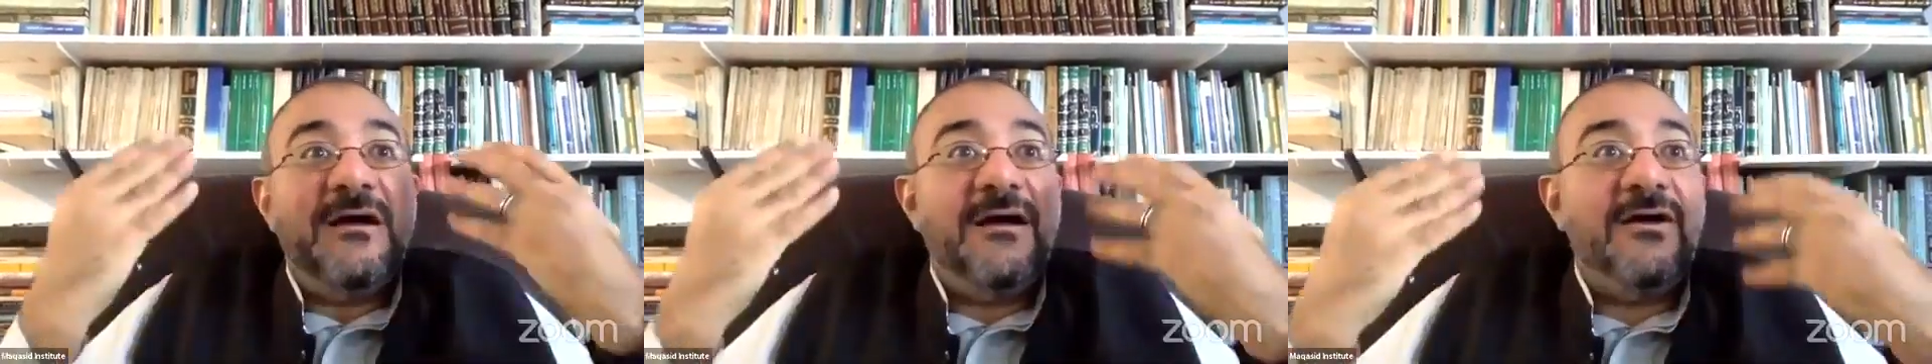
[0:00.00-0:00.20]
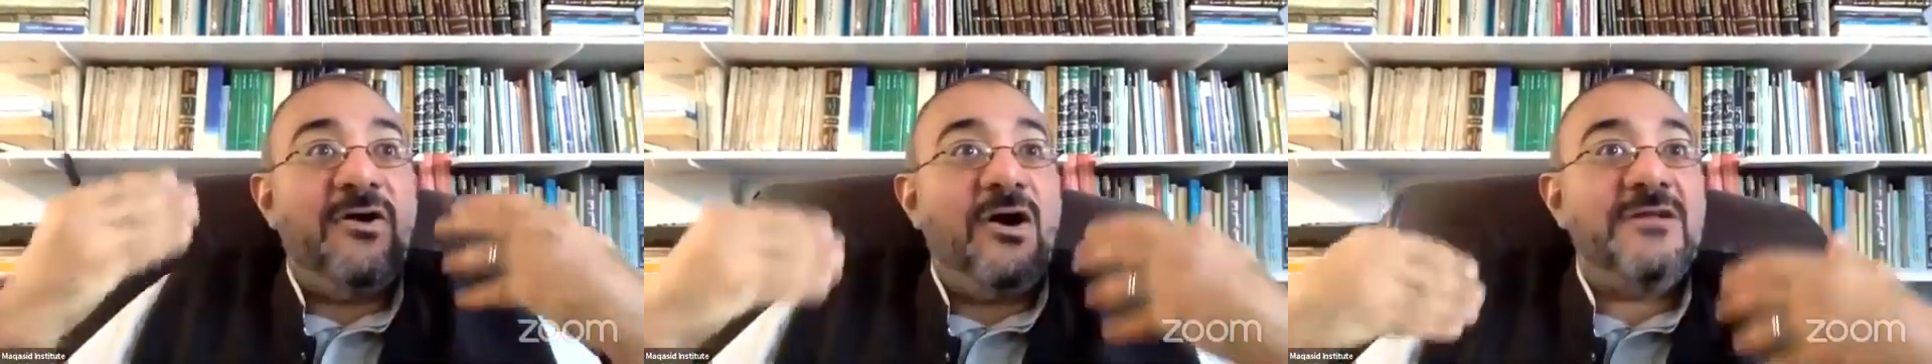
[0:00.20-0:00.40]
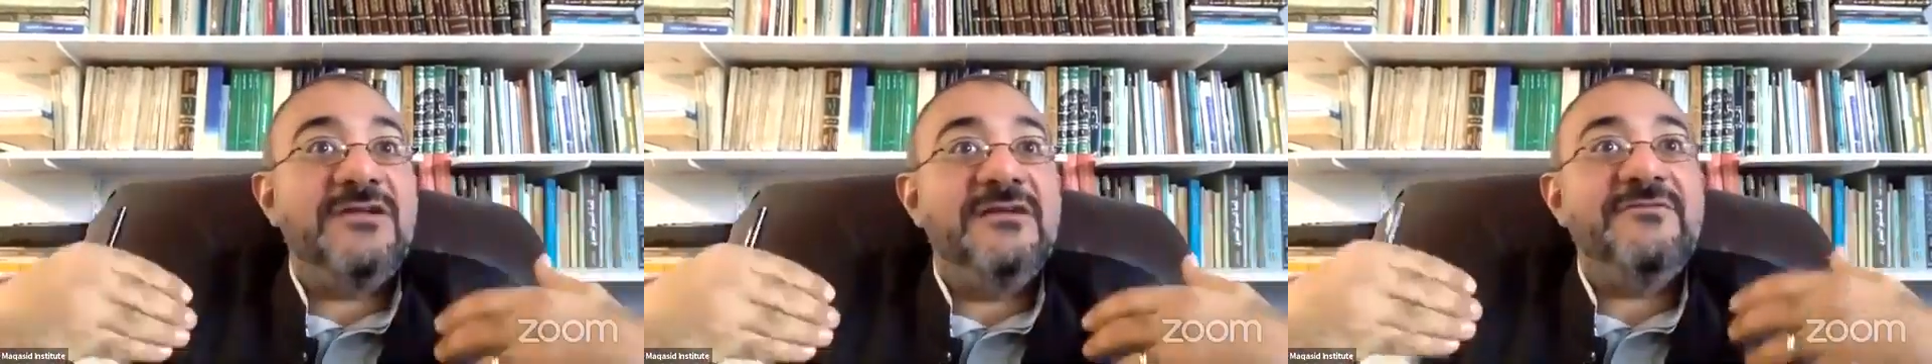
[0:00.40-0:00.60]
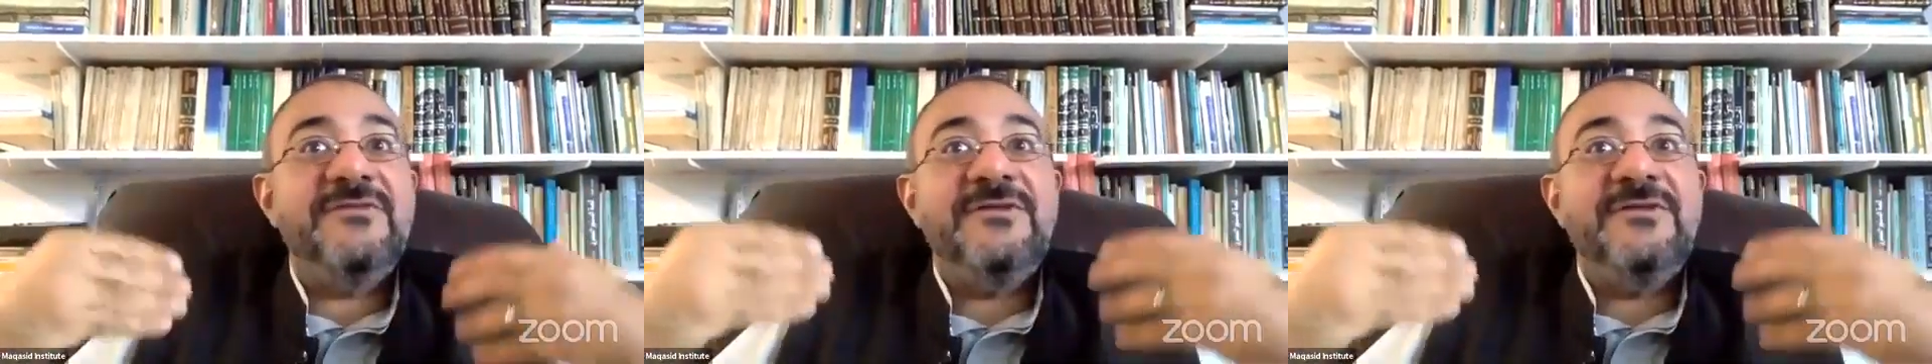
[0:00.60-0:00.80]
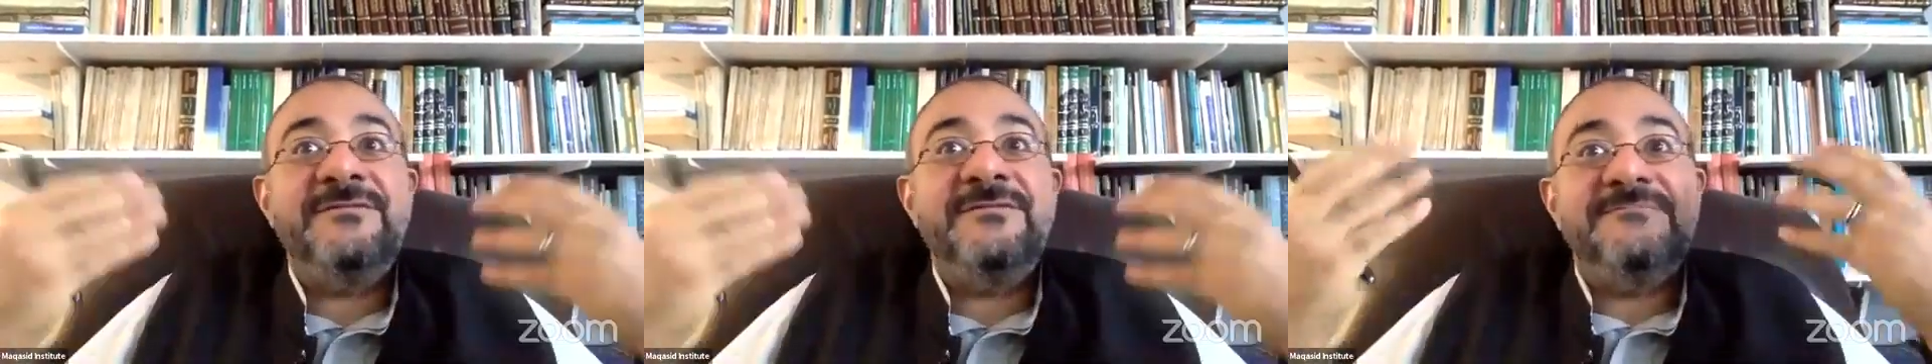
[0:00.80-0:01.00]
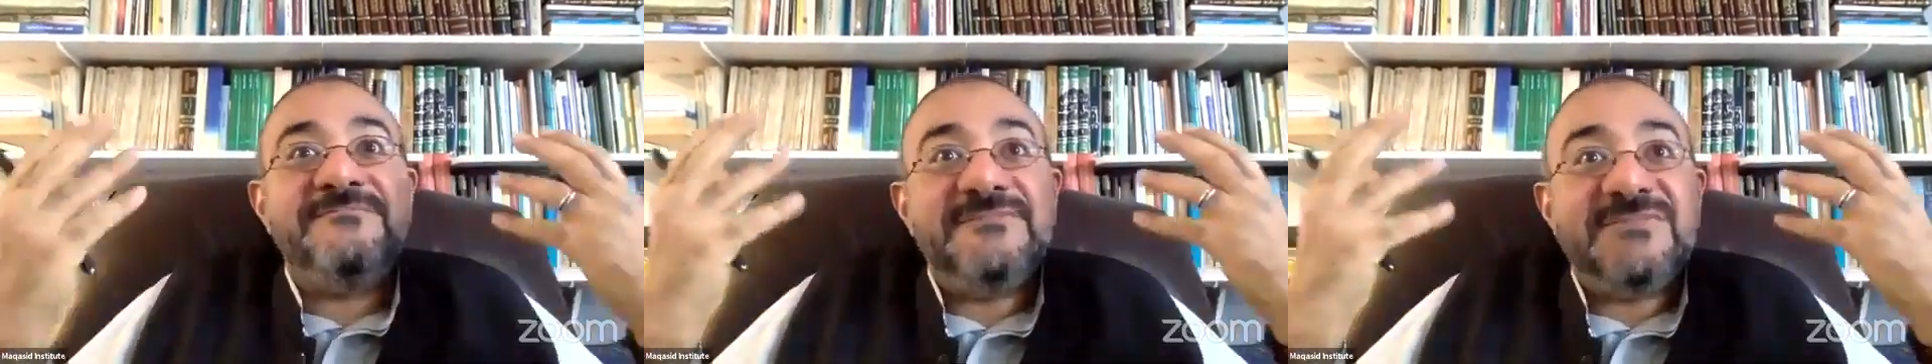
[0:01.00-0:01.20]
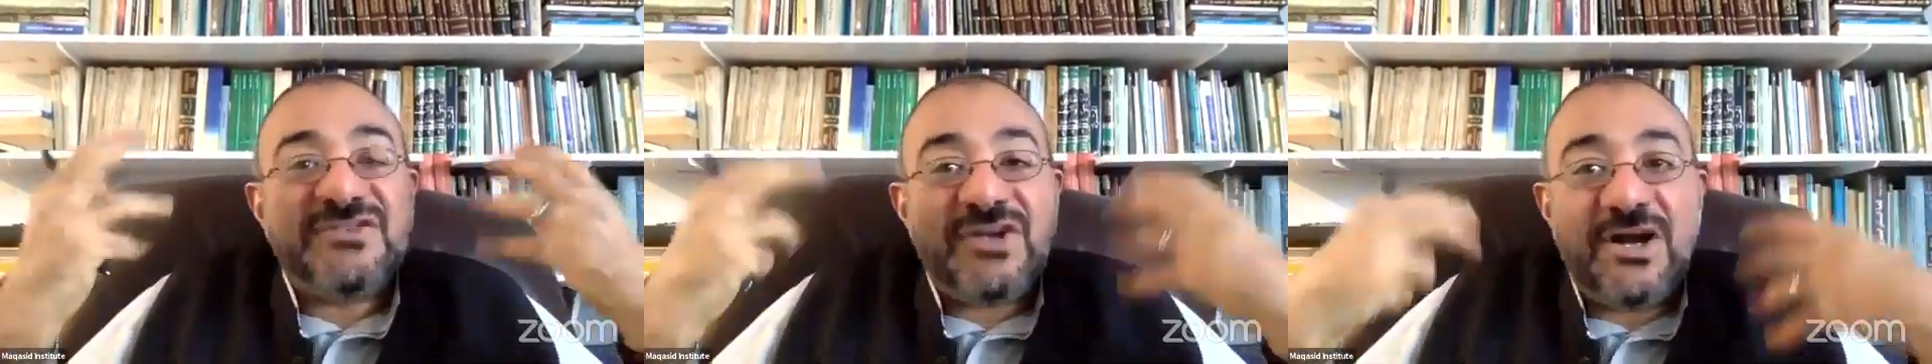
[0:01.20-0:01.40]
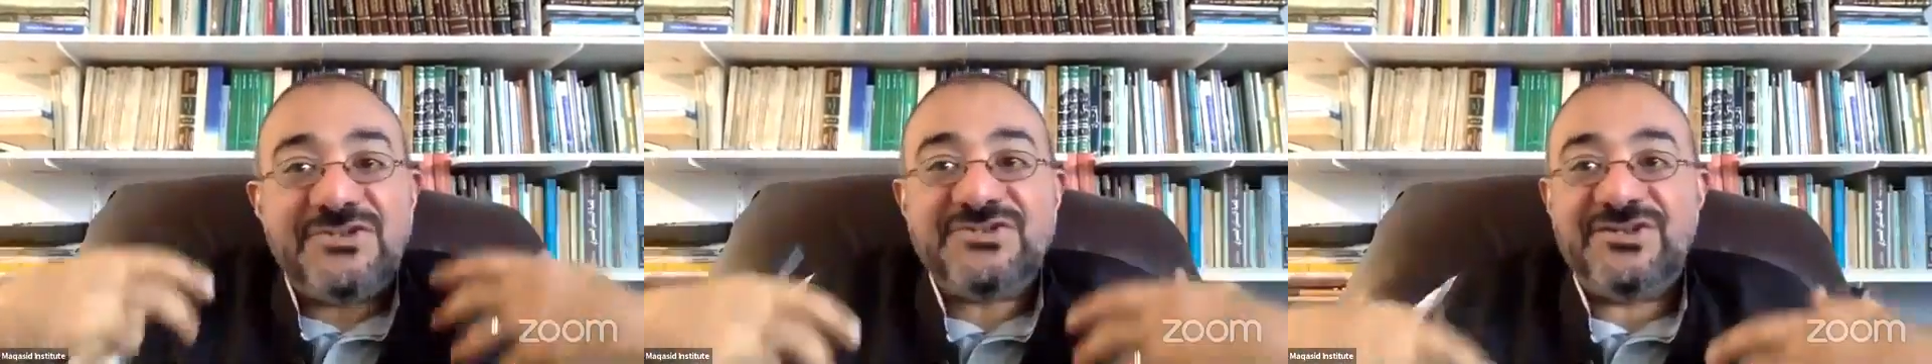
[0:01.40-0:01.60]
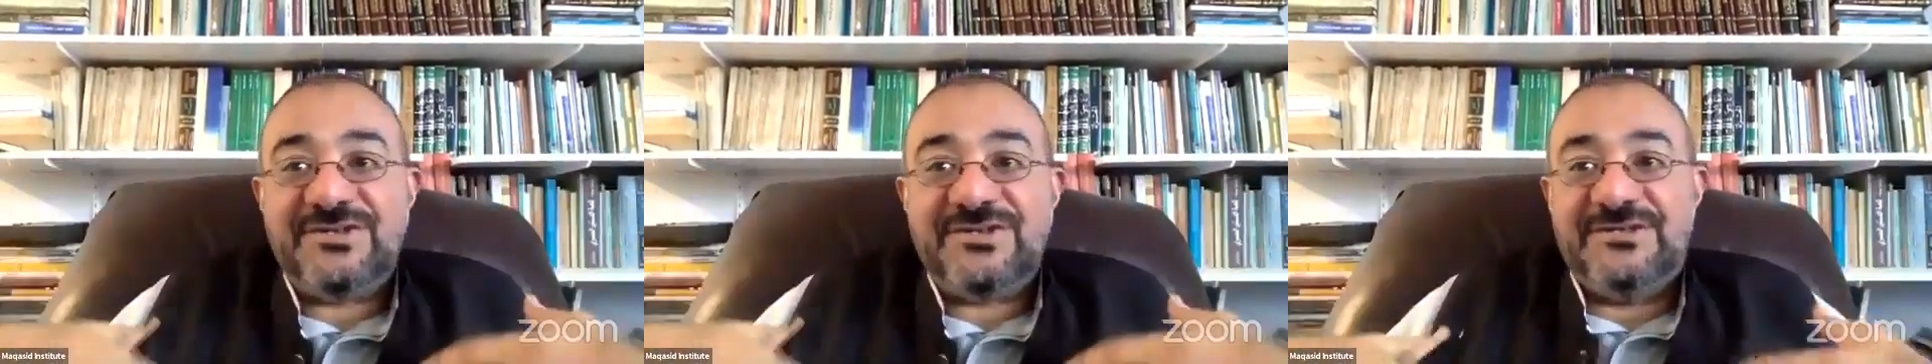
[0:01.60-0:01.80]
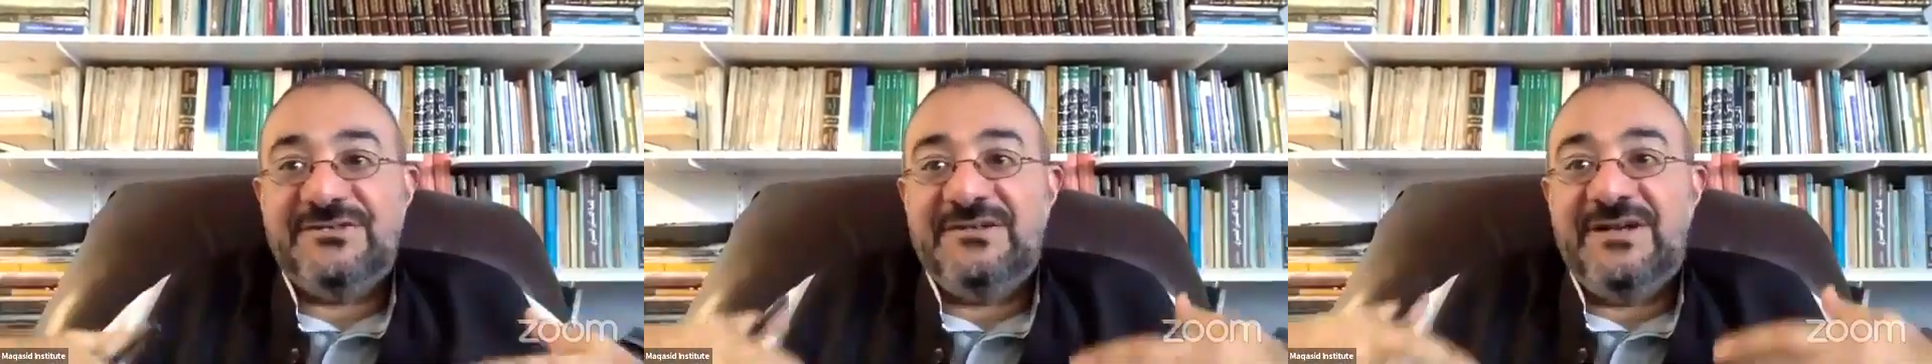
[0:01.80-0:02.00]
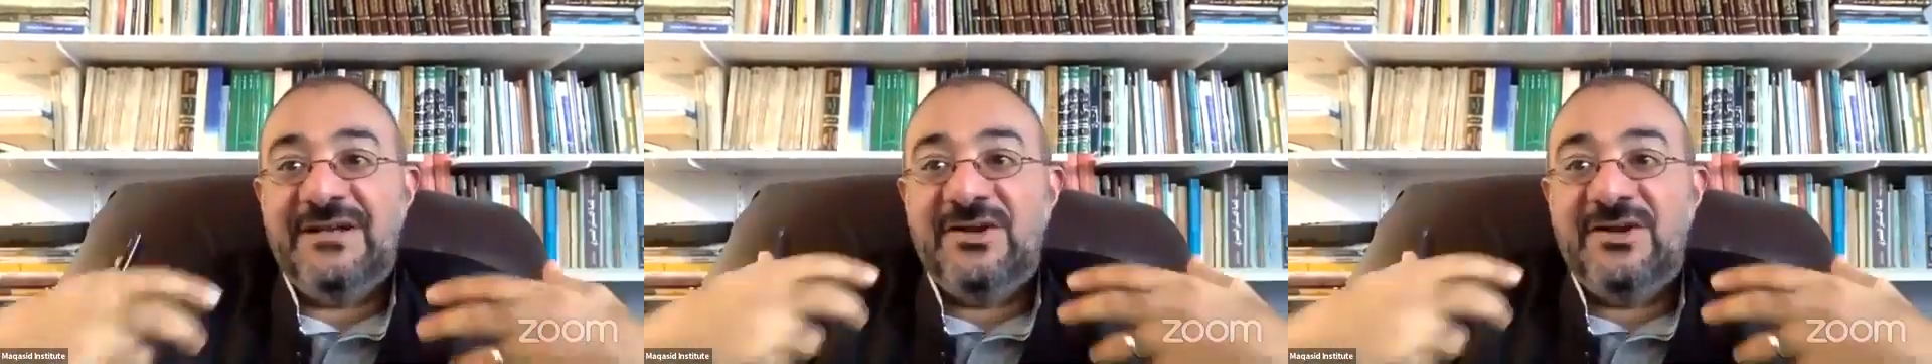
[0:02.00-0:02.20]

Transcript: God-given structure and